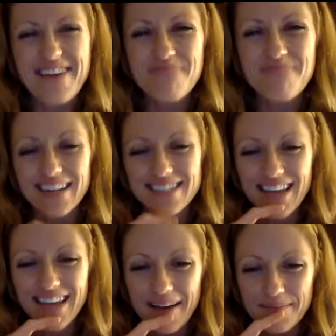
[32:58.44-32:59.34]
But
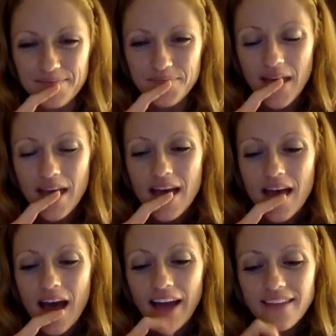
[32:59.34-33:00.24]

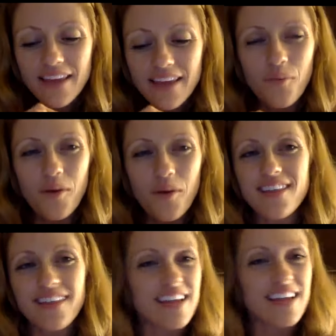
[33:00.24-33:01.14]
I think one of
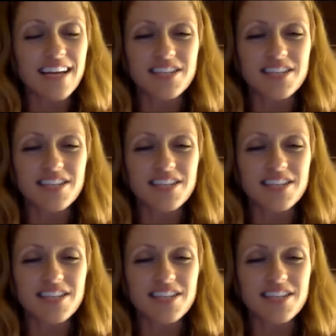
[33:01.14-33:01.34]
the things I